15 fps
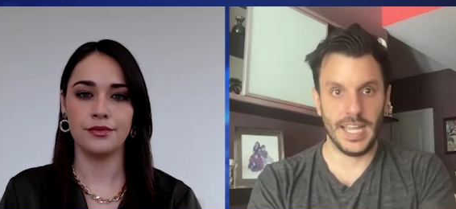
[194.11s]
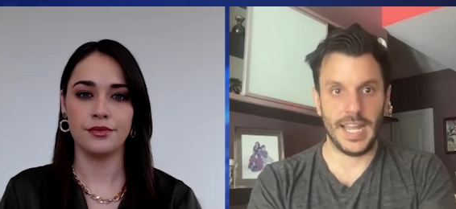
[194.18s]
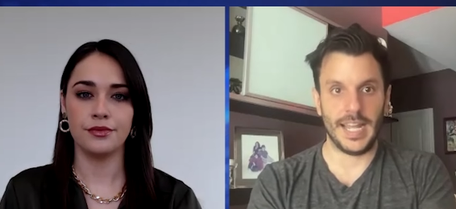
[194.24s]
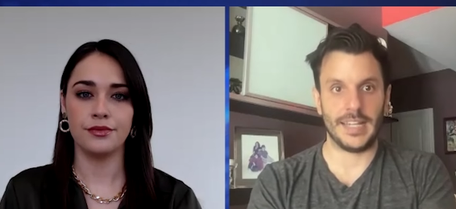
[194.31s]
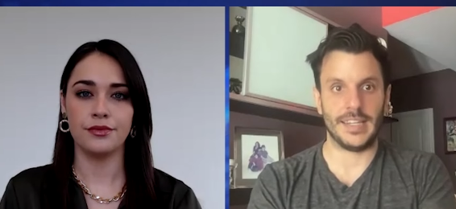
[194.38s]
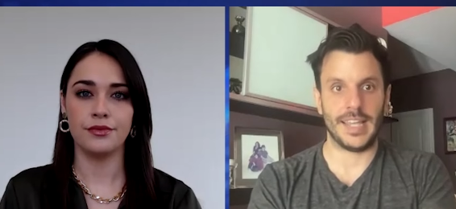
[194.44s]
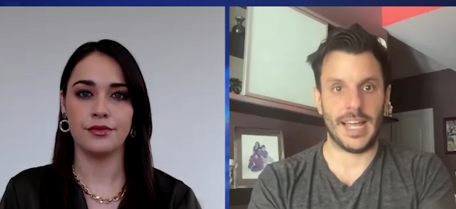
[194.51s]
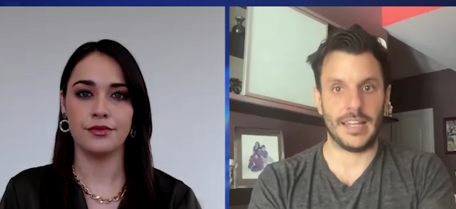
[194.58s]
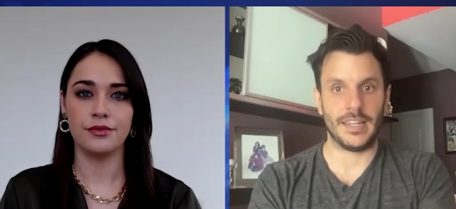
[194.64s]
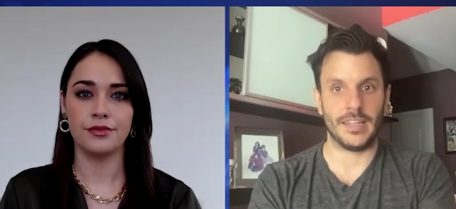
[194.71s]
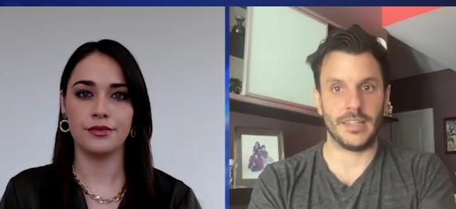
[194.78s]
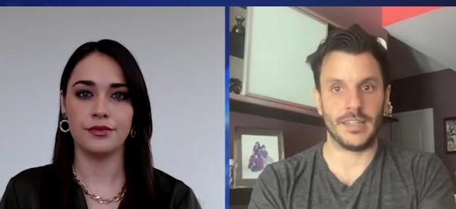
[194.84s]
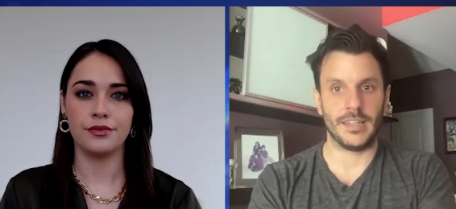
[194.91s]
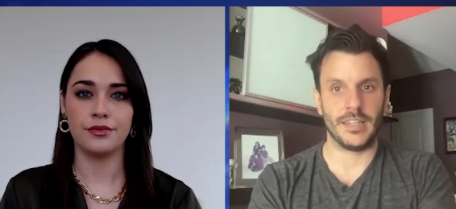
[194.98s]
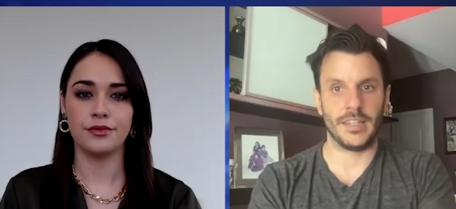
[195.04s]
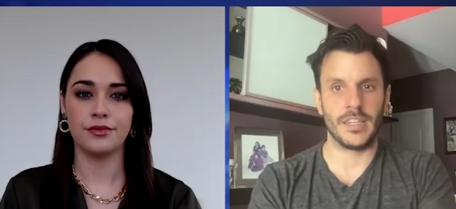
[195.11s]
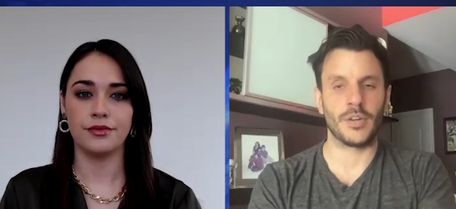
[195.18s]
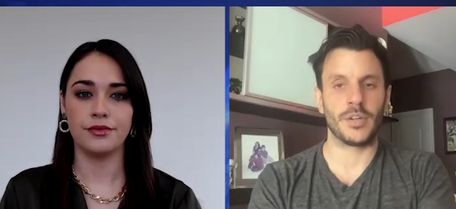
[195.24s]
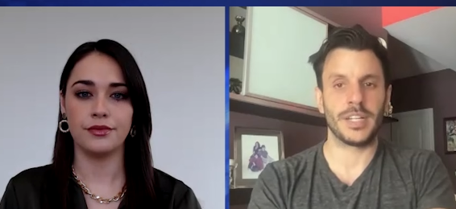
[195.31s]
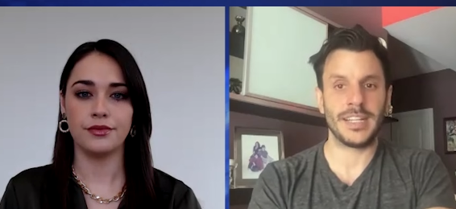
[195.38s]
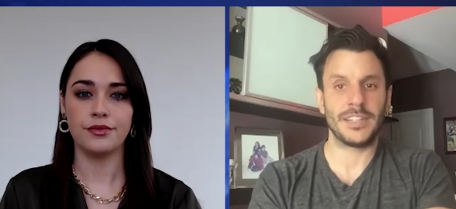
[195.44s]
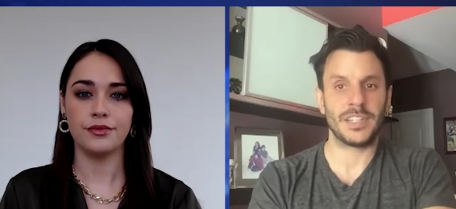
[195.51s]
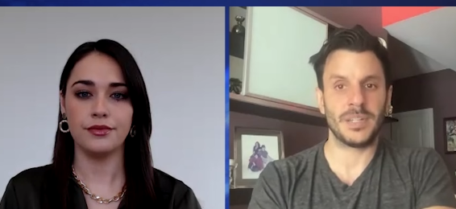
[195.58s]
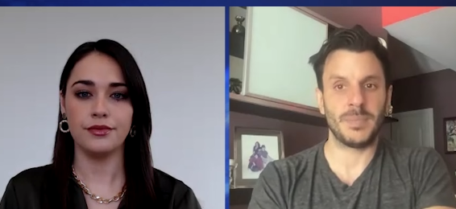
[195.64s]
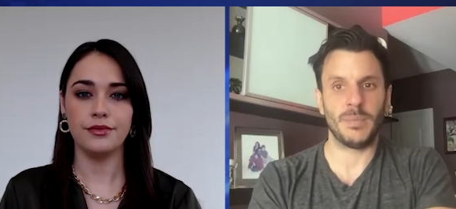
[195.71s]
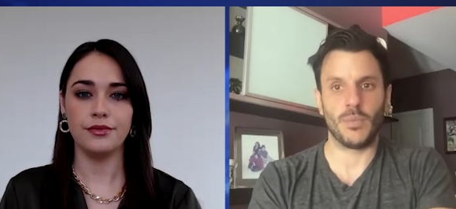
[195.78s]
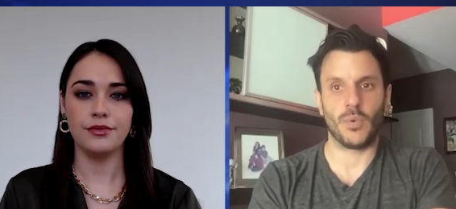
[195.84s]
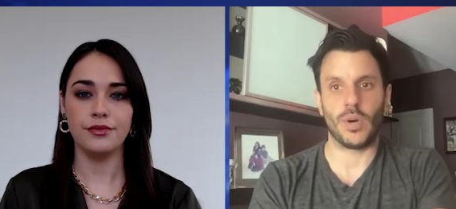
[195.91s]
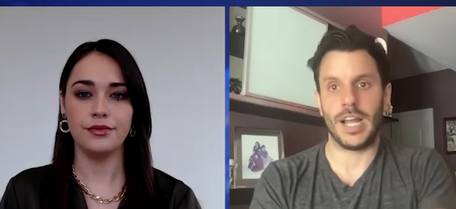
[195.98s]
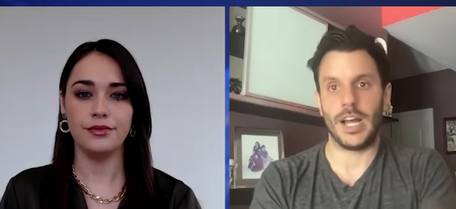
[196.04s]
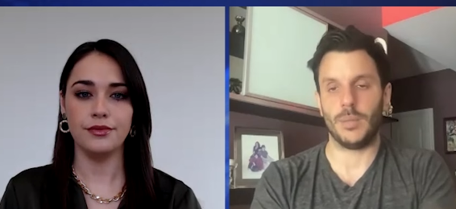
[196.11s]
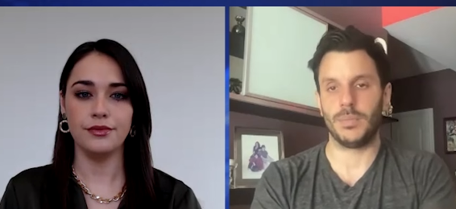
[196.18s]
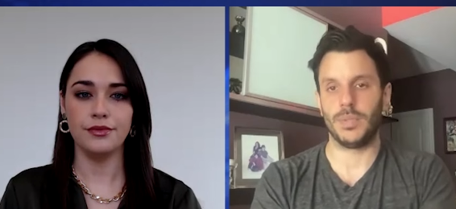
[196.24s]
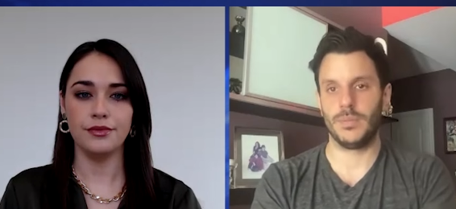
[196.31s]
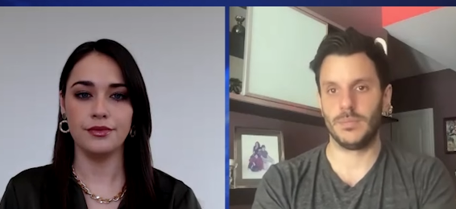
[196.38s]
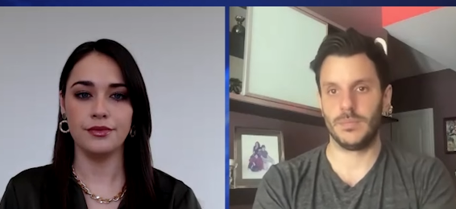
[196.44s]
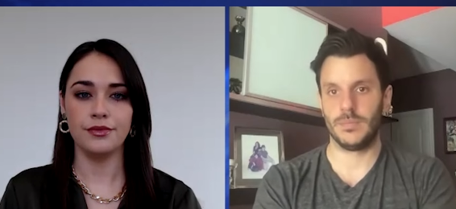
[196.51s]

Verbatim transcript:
Speaker 1: and that there needs to be more help.